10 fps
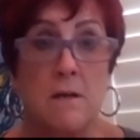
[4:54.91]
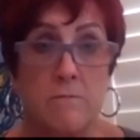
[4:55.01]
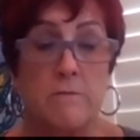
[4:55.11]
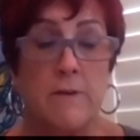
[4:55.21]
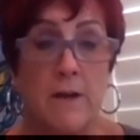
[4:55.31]
of
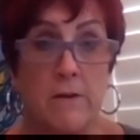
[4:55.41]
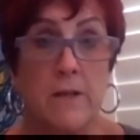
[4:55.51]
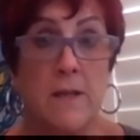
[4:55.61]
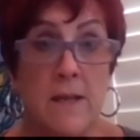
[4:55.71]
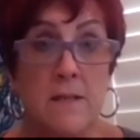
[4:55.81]
ovarian
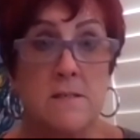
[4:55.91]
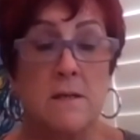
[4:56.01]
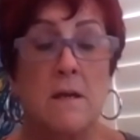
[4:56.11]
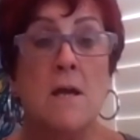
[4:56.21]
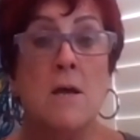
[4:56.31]

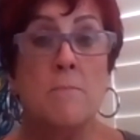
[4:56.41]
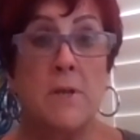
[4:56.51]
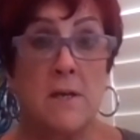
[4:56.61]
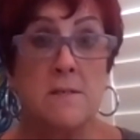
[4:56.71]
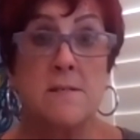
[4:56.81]
cancer
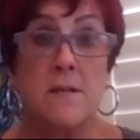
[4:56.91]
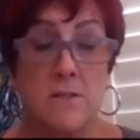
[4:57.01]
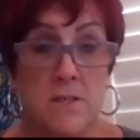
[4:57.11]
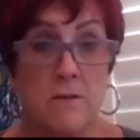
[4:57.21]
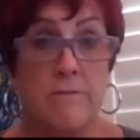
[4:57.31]
because they're
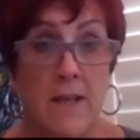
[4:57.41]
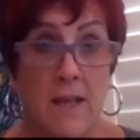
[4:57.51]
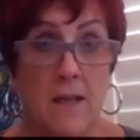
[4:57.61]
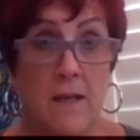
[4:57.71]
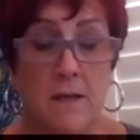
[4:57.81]
so vague.